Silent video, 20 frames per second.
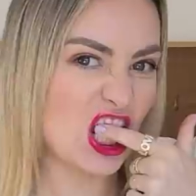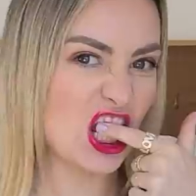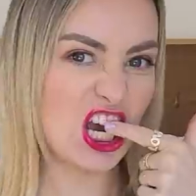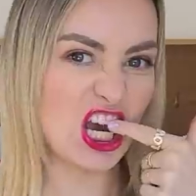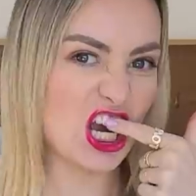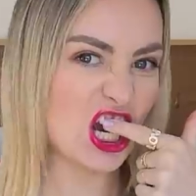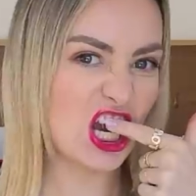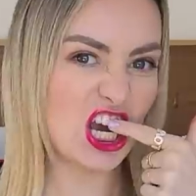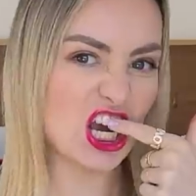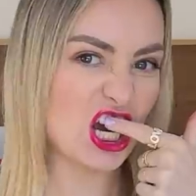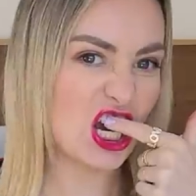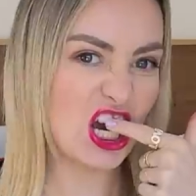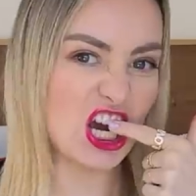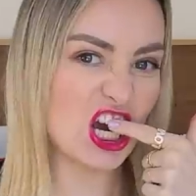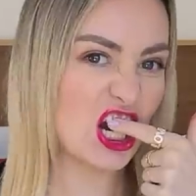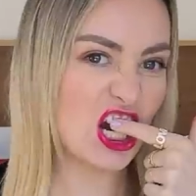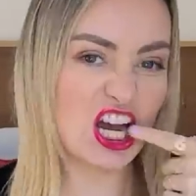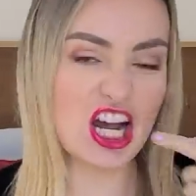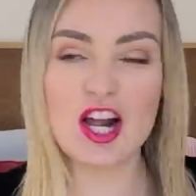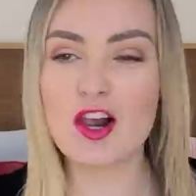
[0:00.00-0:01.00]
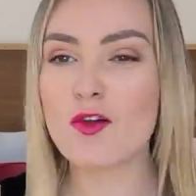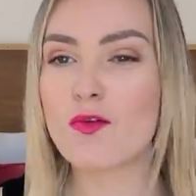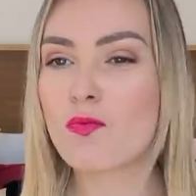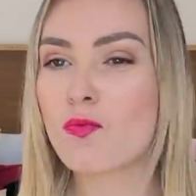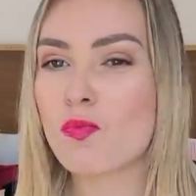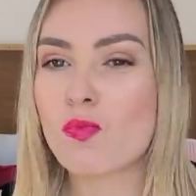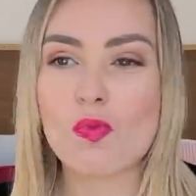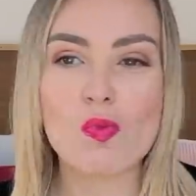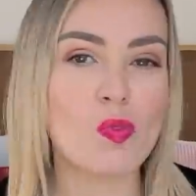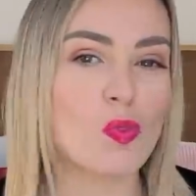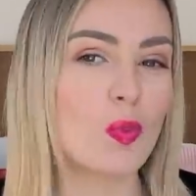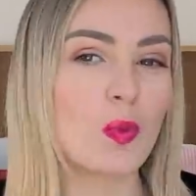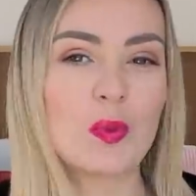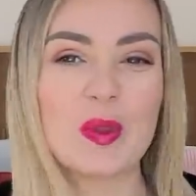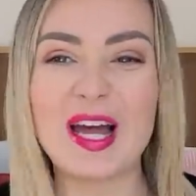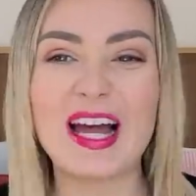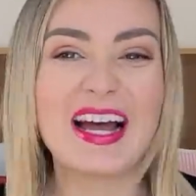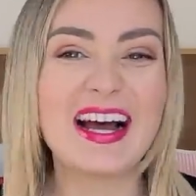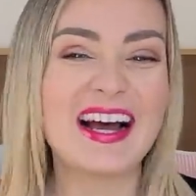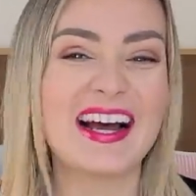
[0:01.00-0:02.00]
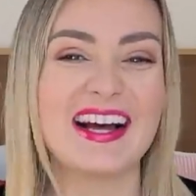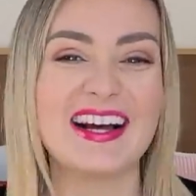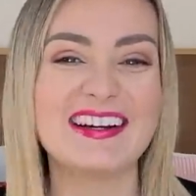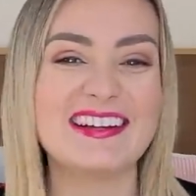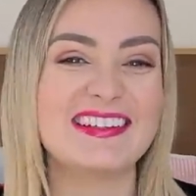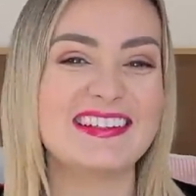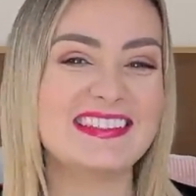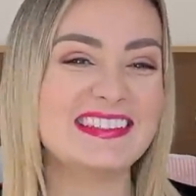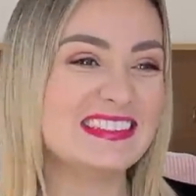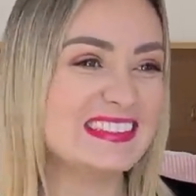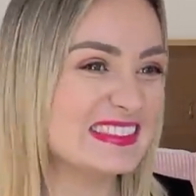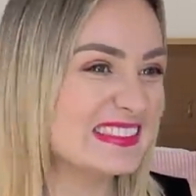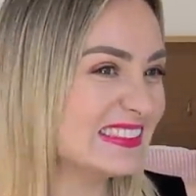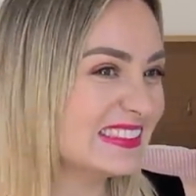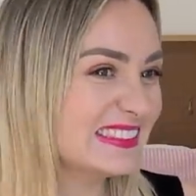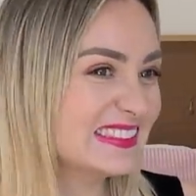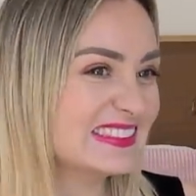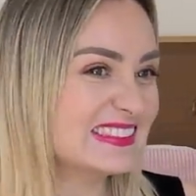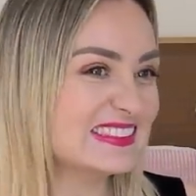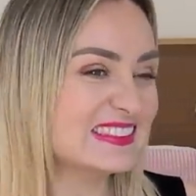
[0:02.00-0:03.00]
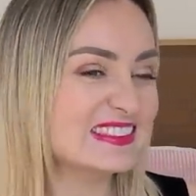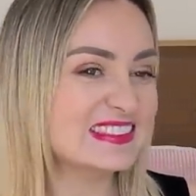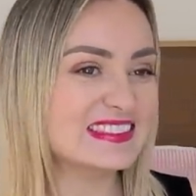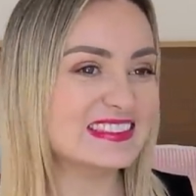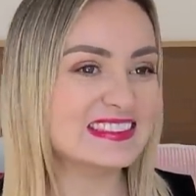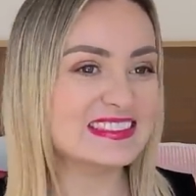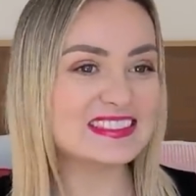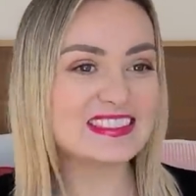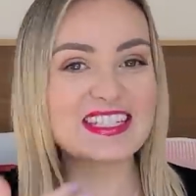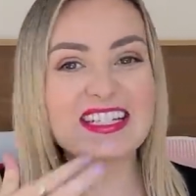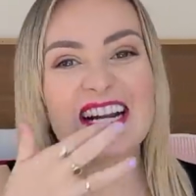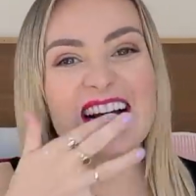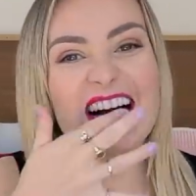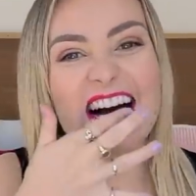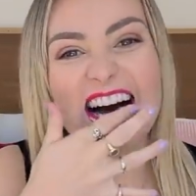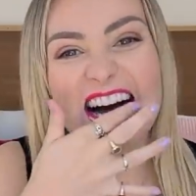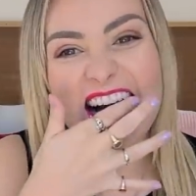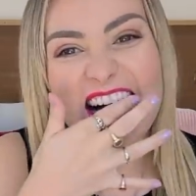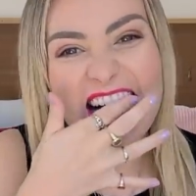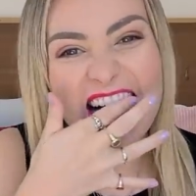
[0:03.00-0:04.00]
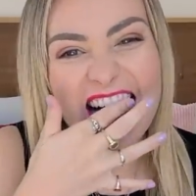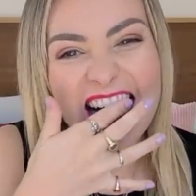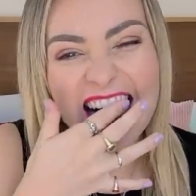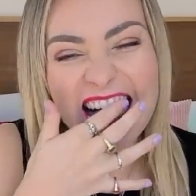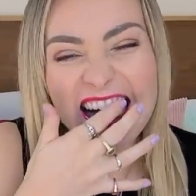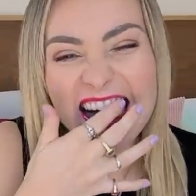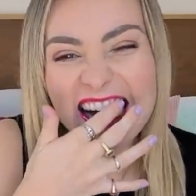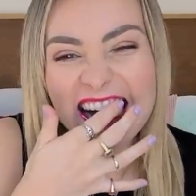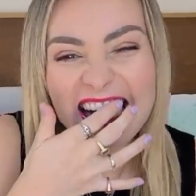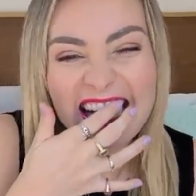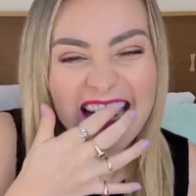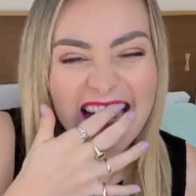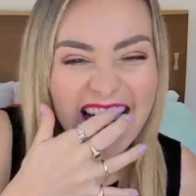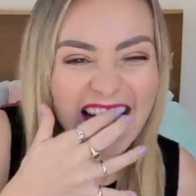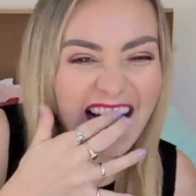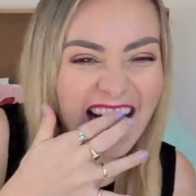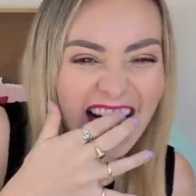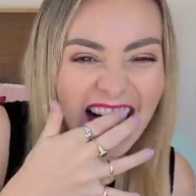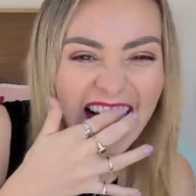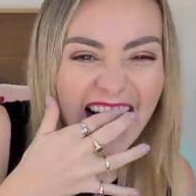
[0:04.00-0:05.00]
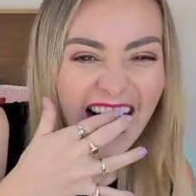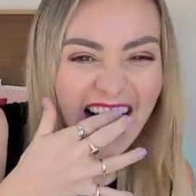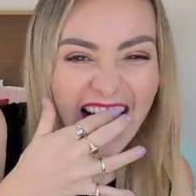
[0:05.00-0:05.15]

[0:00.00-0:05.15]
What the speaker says: All part of the show. Looks great. Oh, no, now the other tooth. You must have spread it. Okay, go the other